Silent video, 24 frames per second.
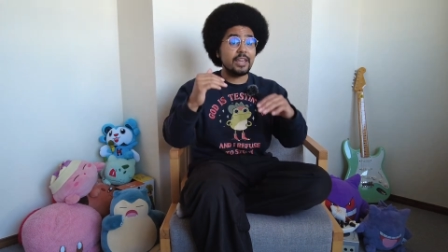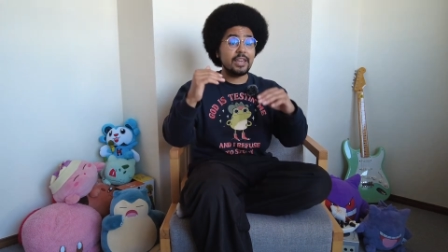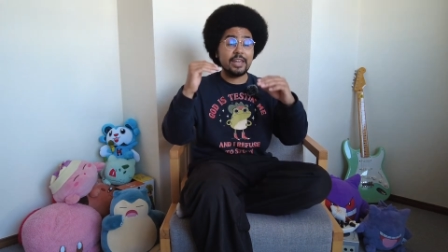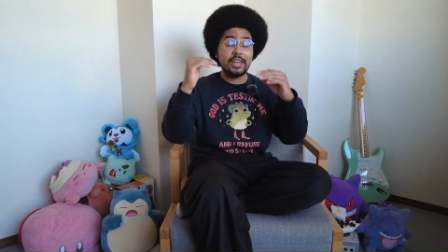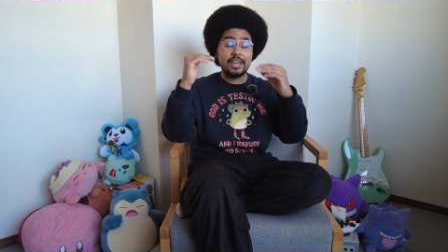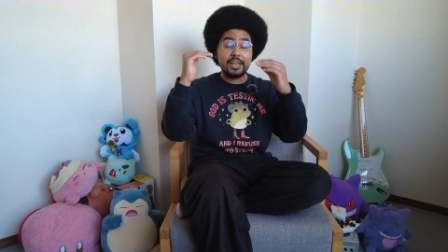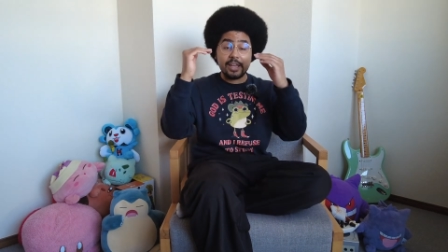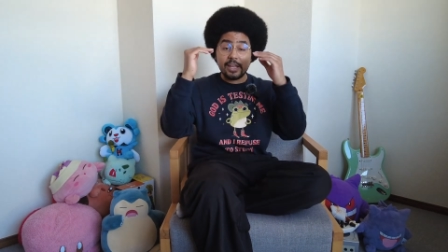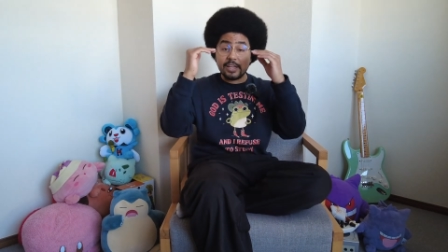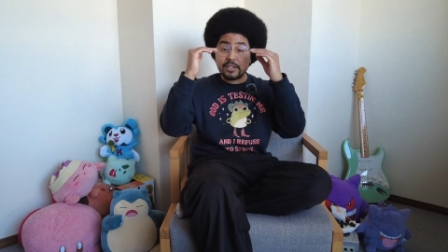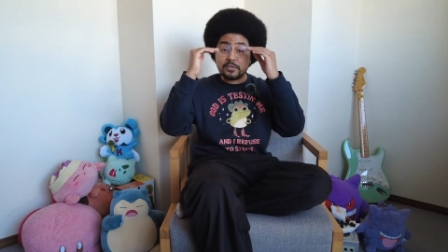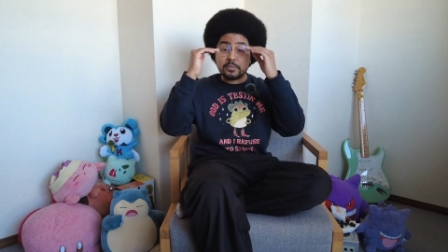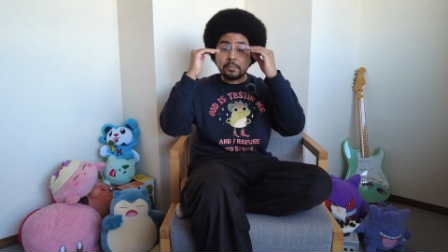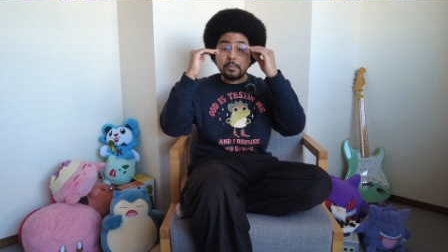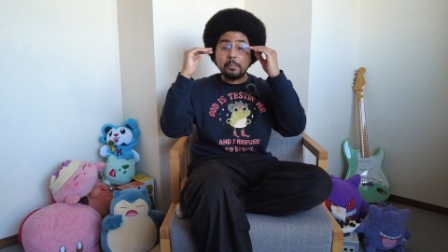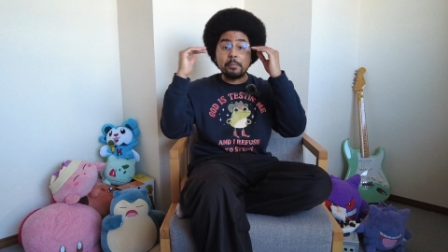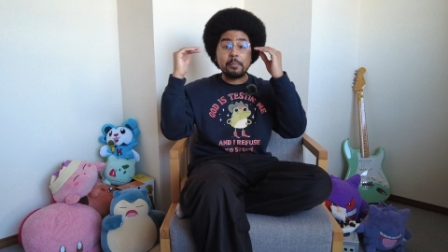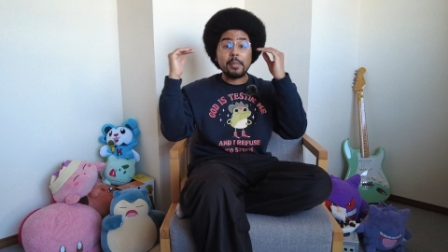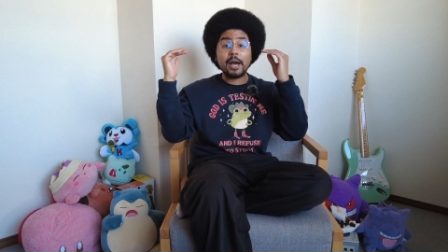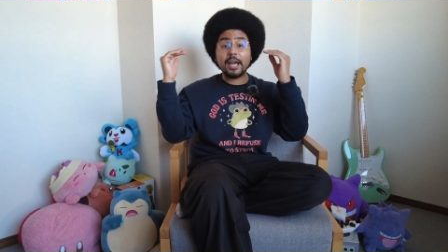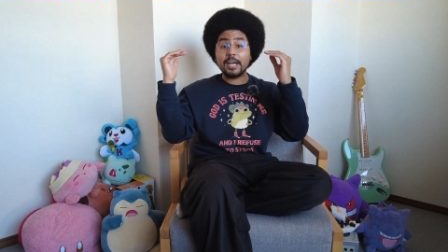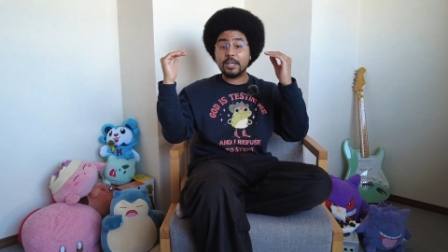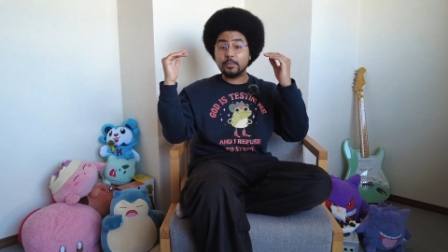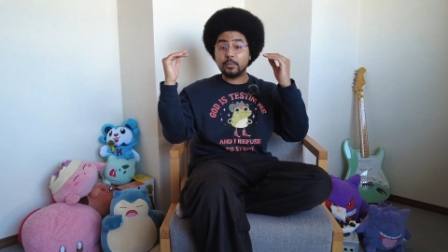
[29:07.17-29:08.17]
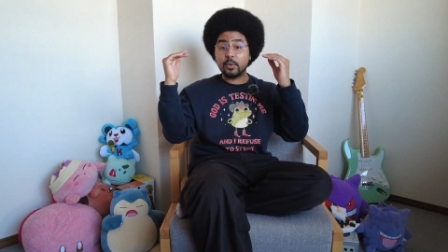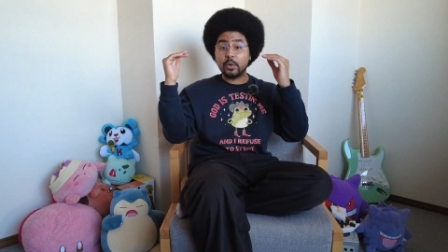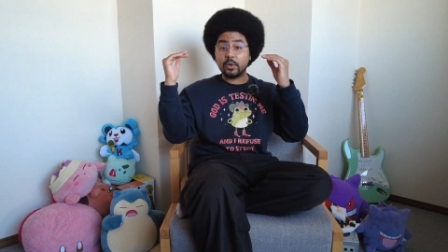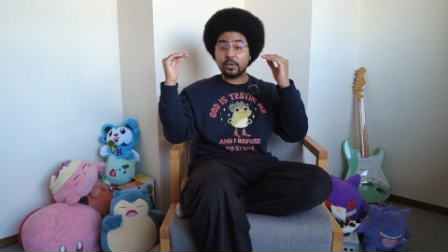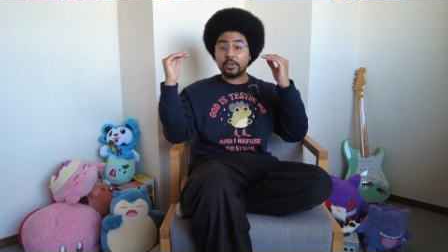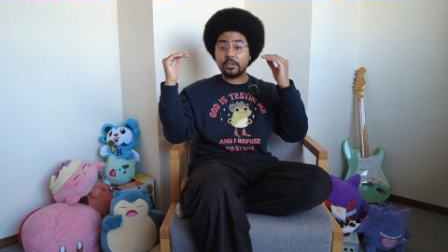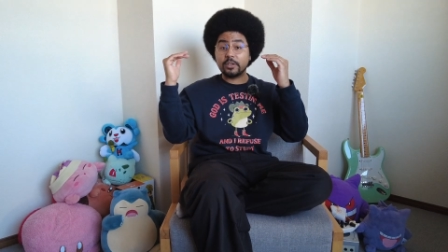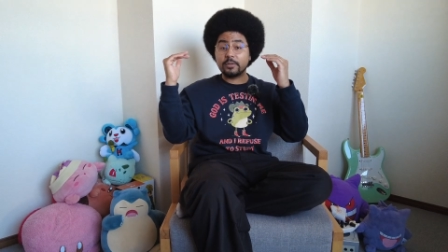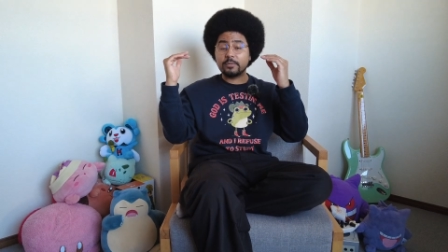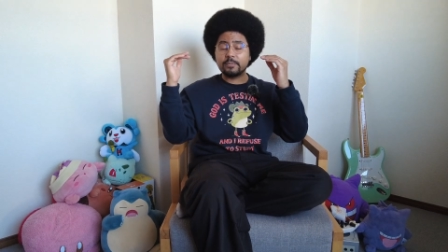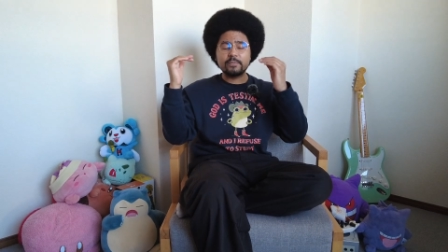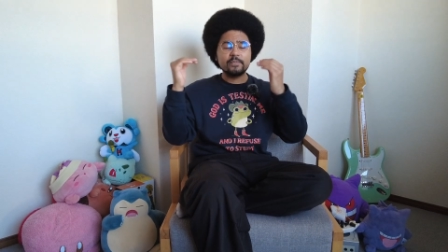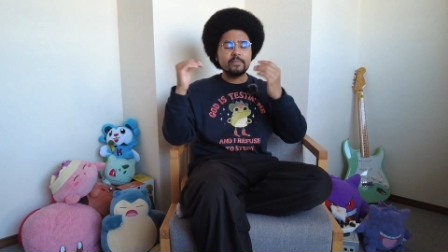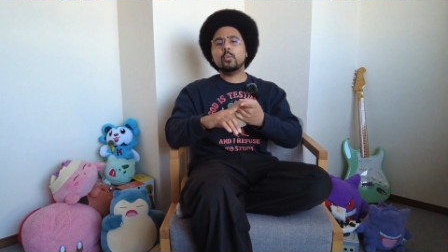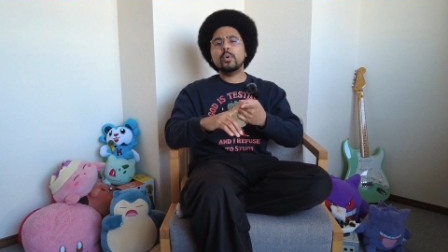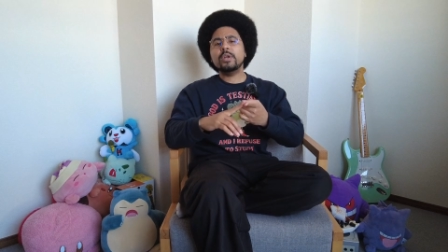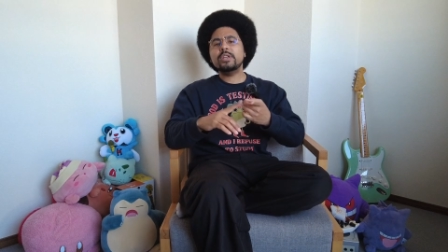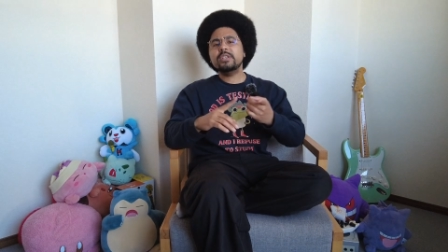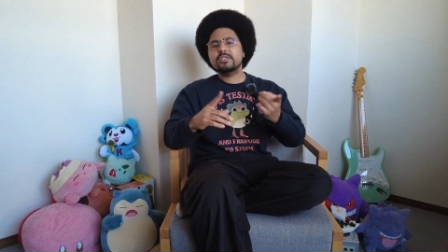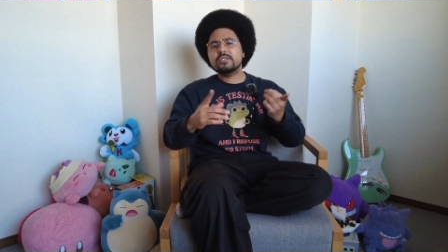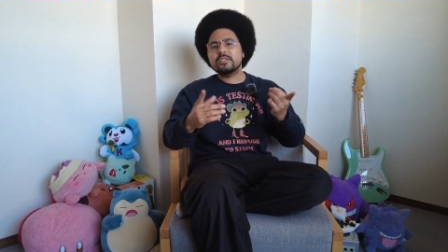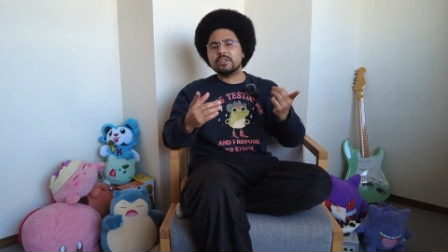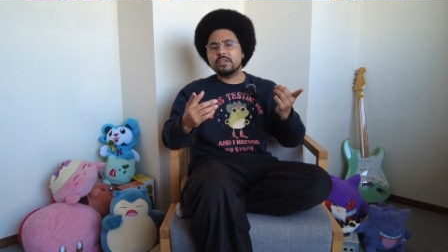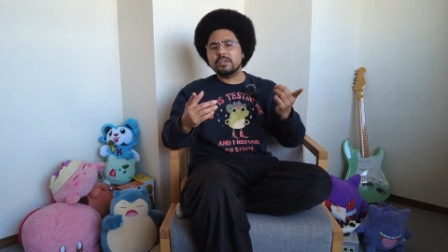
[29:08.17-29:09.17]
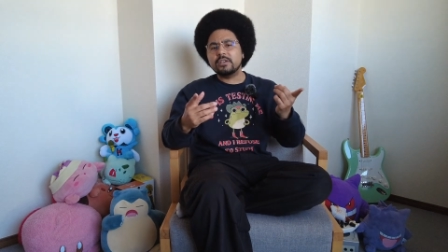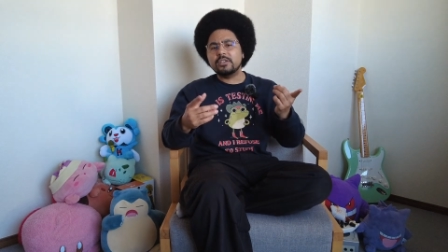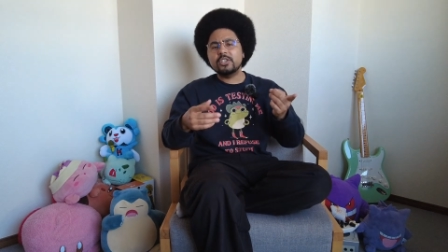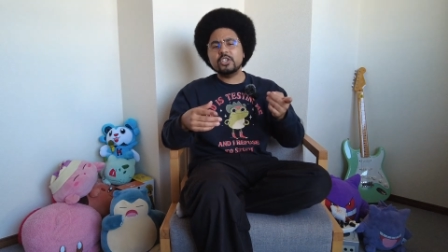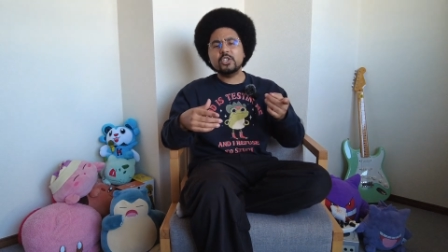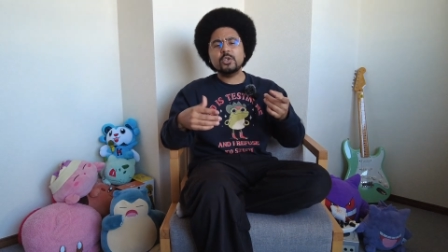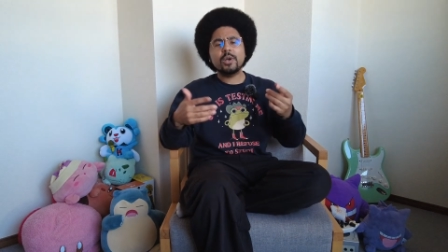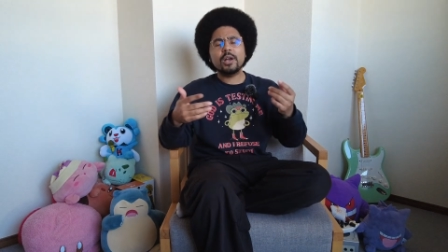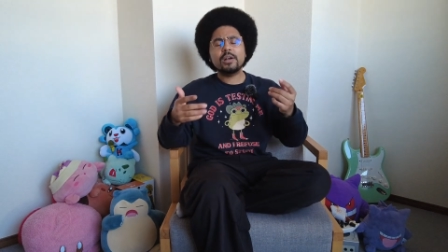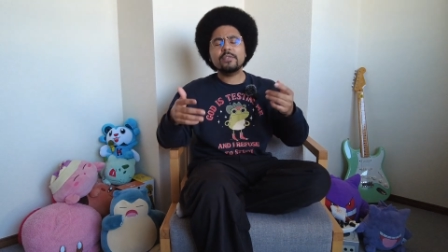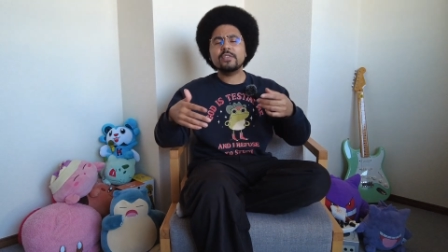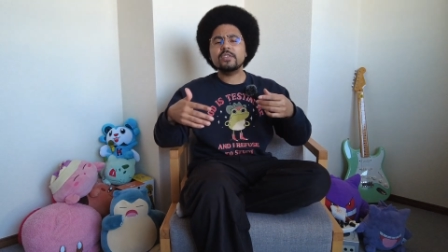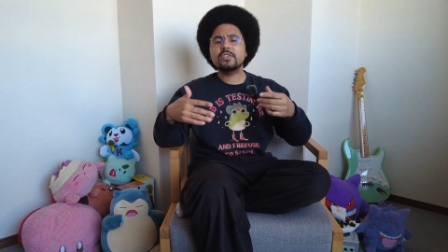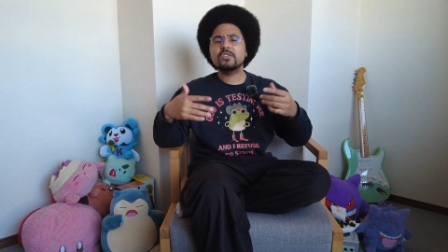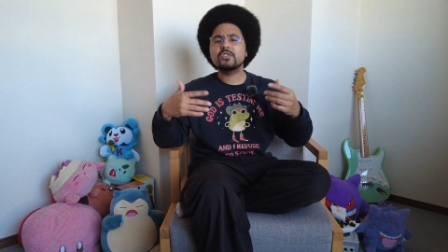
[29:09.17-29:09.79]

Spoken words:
it's mind-boggling. Winter, you have the